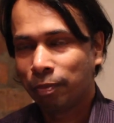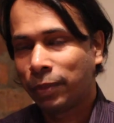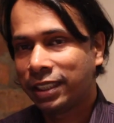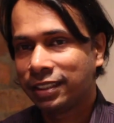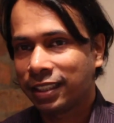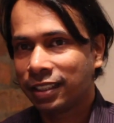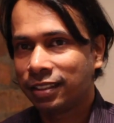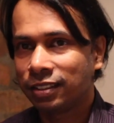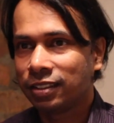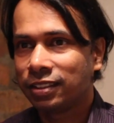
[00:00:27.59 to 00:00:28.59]
But the second
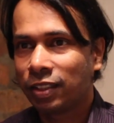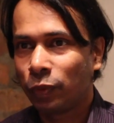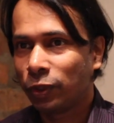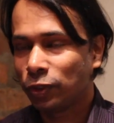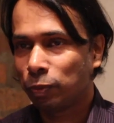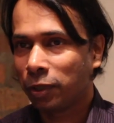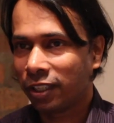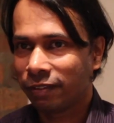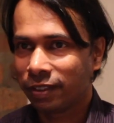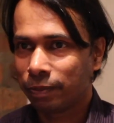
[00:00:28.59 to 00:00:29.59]
reason is that we're also part
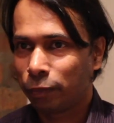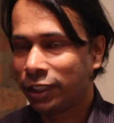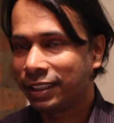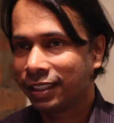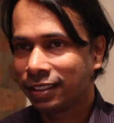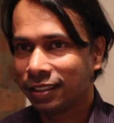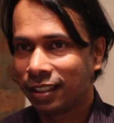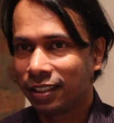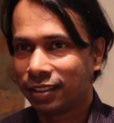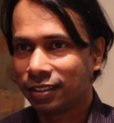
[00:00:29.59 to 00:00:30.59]
of a precinct
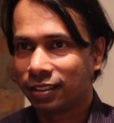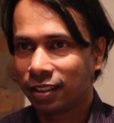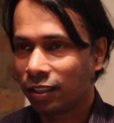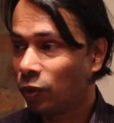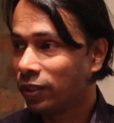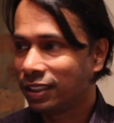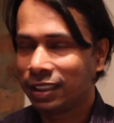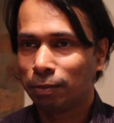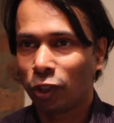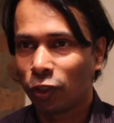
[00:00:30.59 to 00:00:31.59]
that is called the
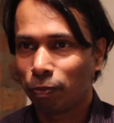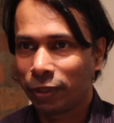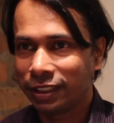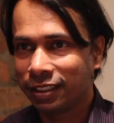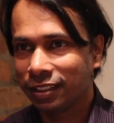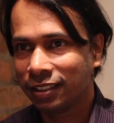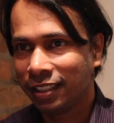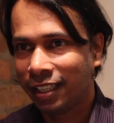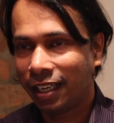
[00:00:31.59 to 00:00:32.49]
Chimalofon Precinct,